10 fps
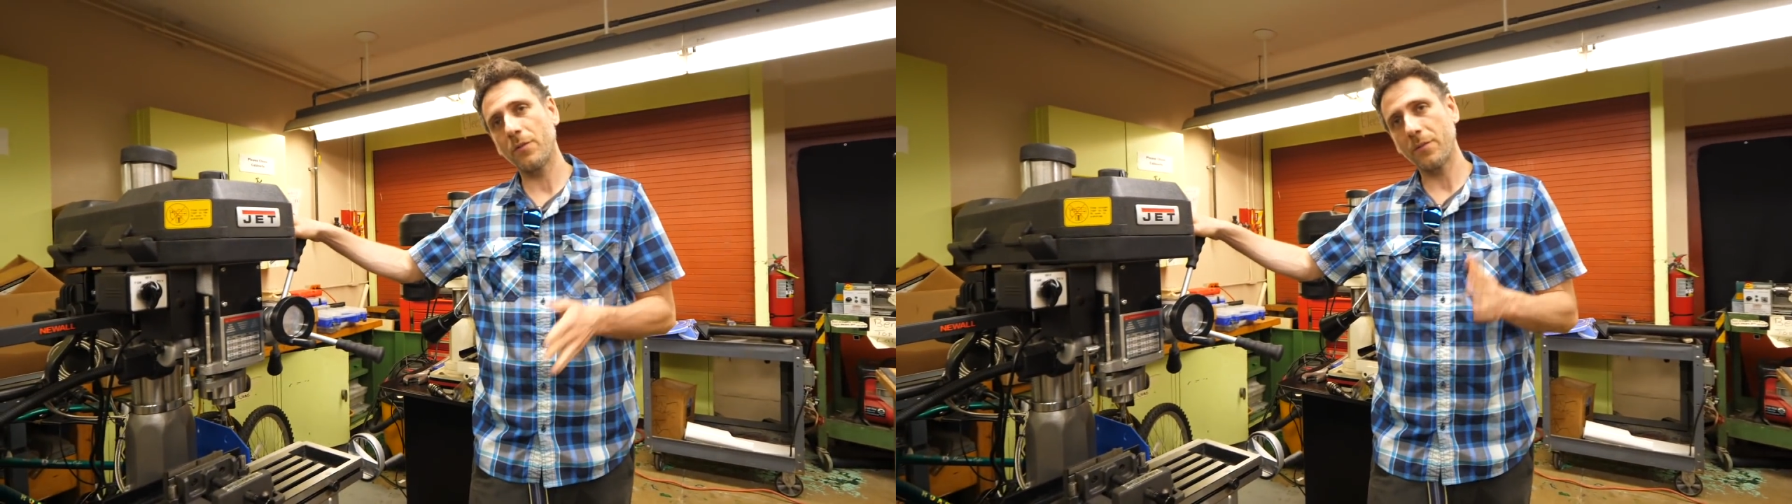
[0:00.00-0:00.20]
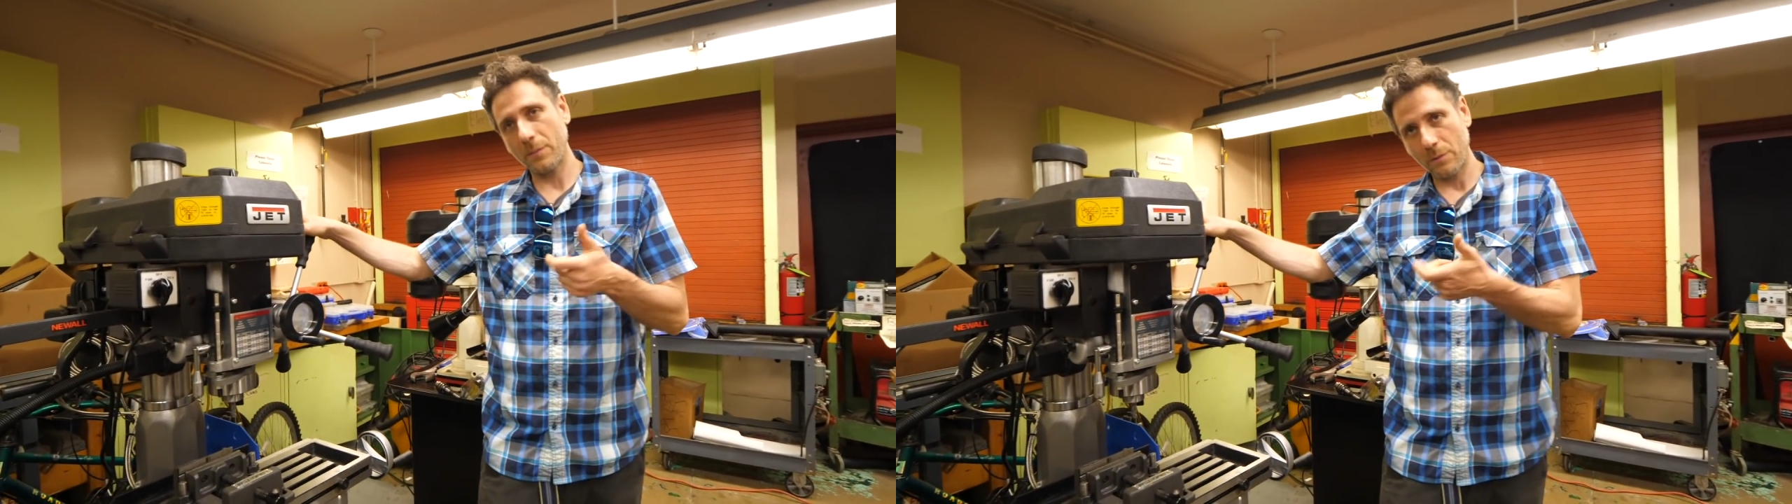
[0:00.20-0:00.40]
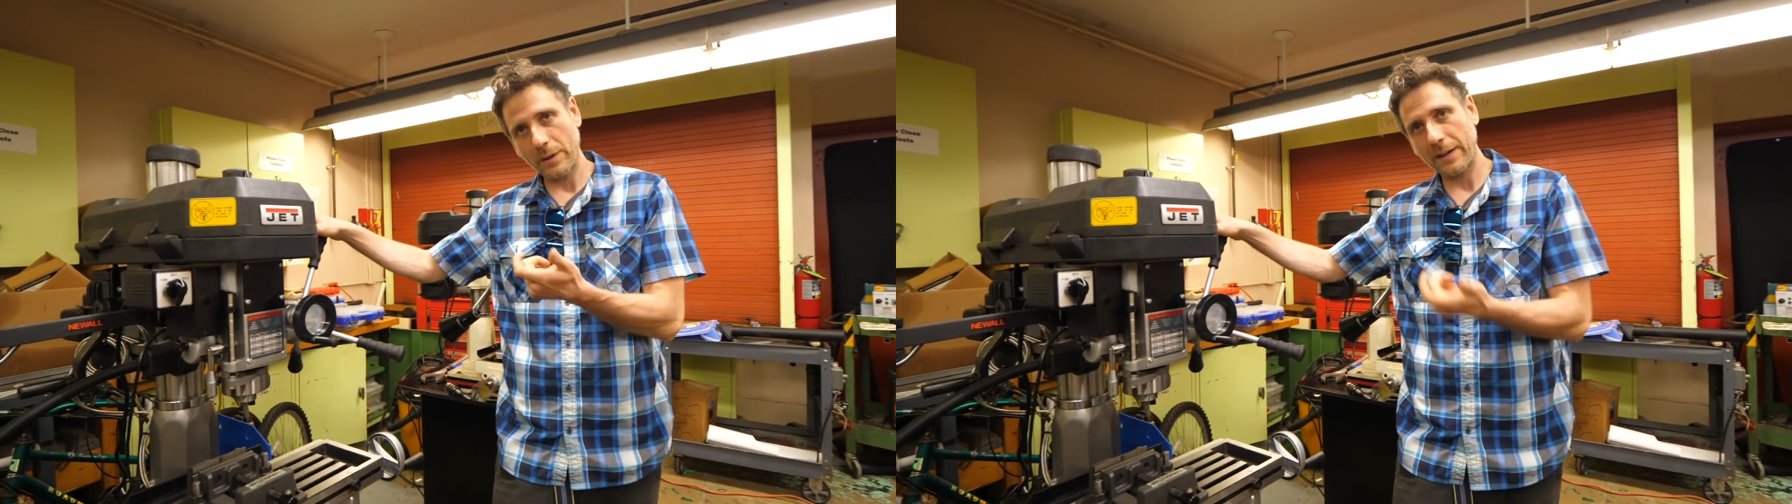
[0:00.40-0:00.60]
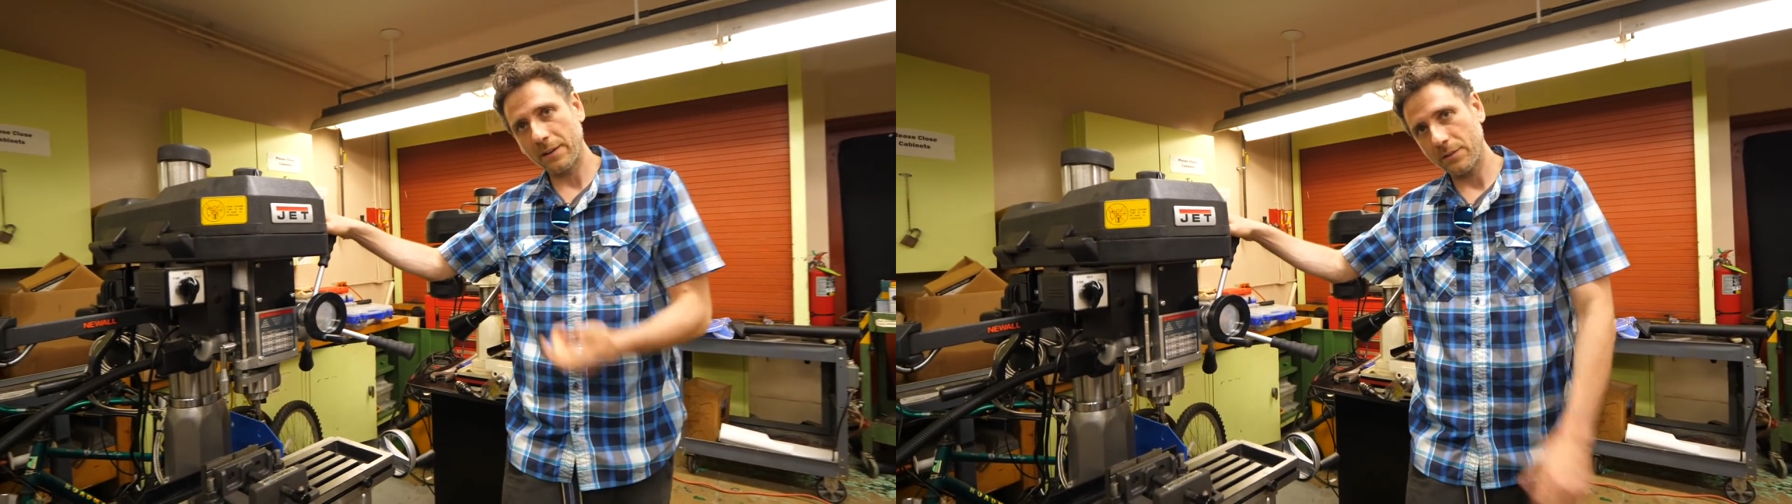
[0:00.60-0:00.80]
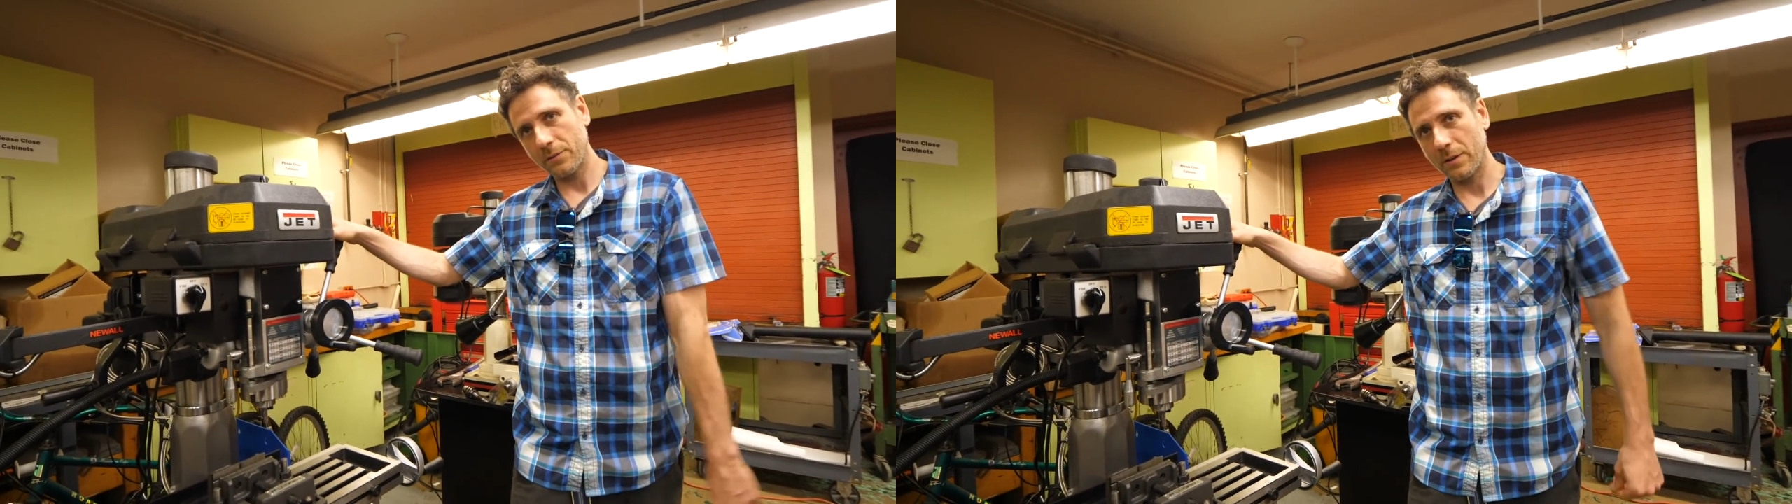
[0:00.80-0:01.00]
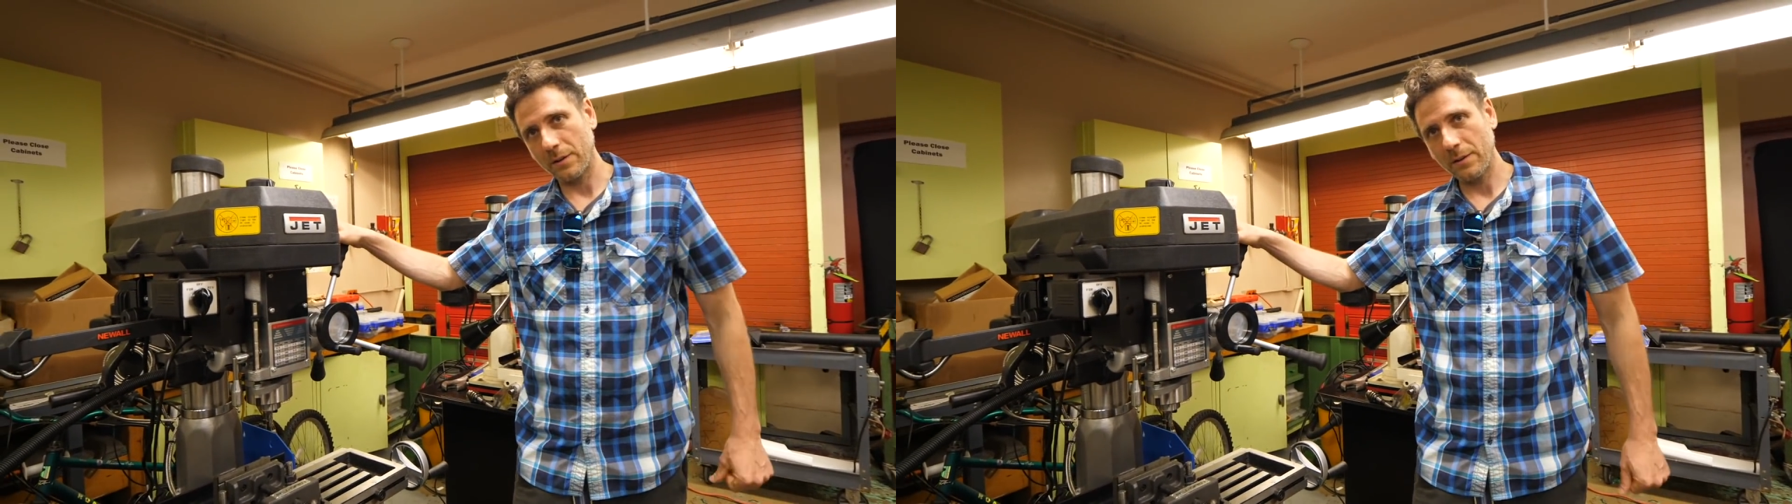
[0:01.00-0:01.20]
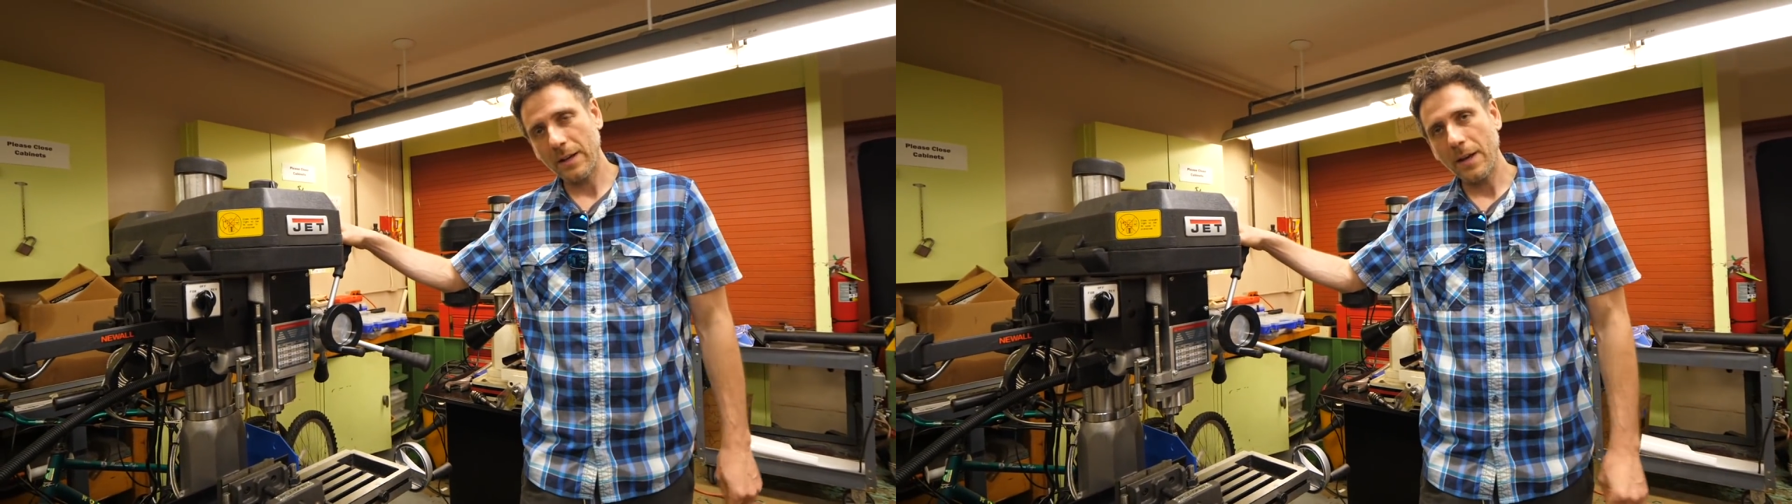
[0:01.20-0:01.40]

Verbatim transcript: from a regular drill.